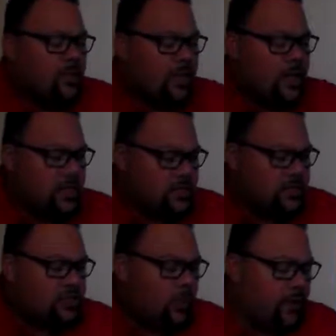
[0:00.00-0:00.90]
The
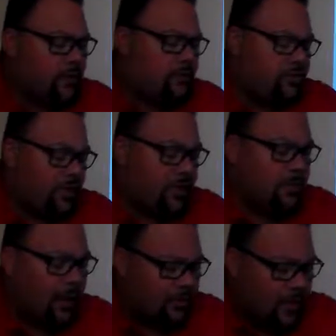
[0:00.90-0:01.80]
easiest way to think
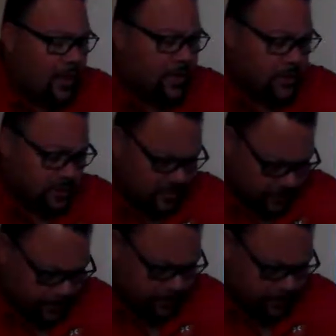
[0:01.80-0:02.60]
about that is